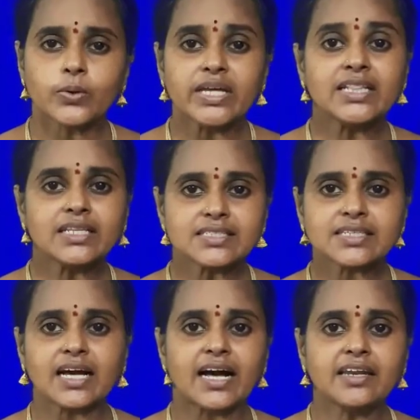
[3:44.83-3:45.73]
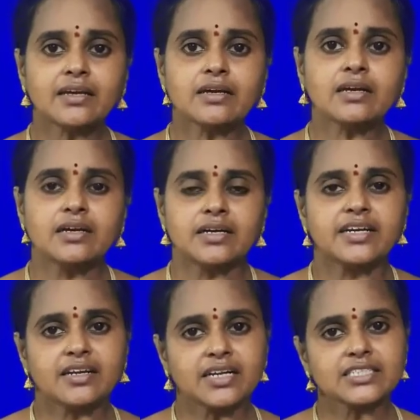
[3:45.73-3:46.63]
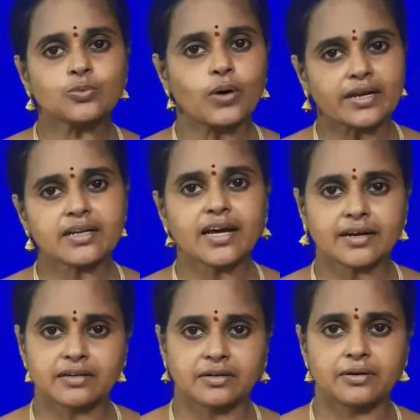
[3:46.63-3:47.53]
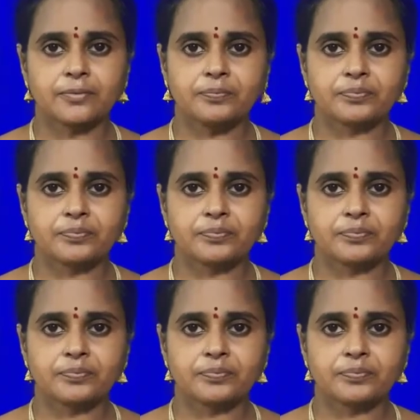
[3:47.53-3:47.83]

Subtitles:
in the scanning it reads one character